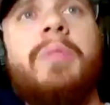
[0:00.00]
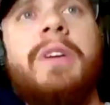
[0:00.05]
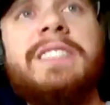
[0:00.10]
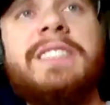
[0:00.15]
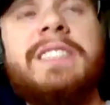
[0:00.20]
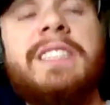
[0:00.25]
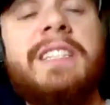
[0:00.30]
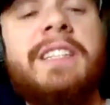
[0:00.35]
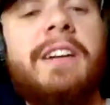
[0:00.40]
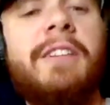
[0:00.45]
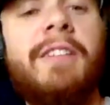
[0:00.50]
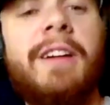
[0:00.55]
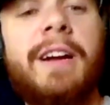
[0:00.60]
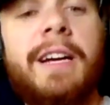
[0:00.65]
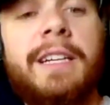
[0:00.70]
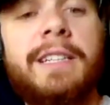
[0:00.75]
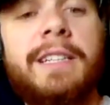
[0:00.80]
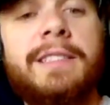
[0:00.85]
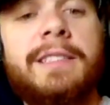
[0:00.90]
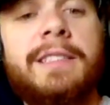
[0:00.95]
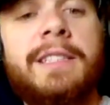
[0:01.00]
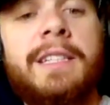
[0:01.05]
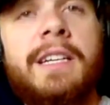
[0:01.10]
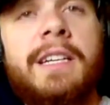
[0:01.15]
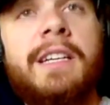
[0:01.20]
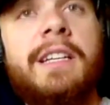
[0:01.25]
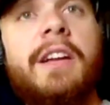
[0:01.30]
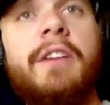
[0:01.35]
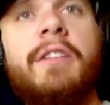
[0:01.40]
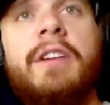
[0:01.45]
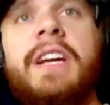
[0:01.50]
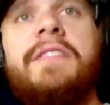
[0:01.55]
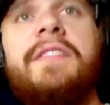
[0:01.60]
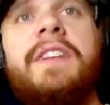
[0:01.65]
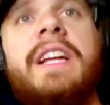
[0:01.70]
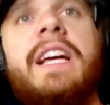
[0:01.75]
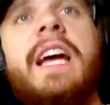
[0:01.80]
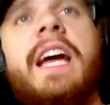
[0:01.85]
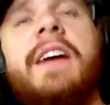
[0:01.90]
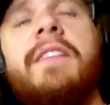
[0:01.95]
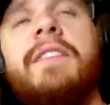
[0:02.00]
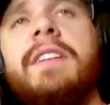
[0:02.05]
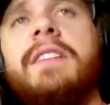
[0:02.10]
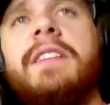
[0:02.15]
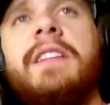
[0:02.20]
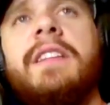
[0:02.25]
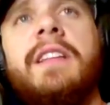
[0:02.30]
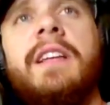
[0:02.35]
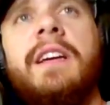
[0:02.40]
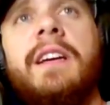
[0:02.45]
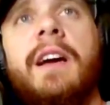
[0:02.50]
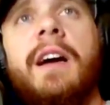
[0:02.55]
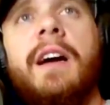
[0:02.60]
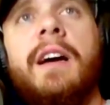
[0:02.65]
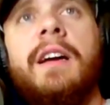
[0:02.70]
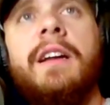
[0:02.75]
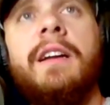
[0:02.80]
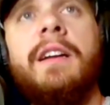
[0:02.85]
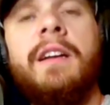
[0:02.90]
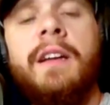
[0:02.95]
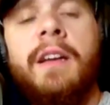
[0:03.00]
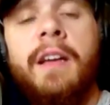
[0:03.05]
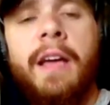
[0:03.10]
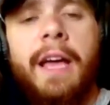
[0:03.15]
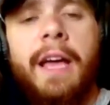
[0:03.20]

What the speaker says: busting their ass, they're giving it everything they got,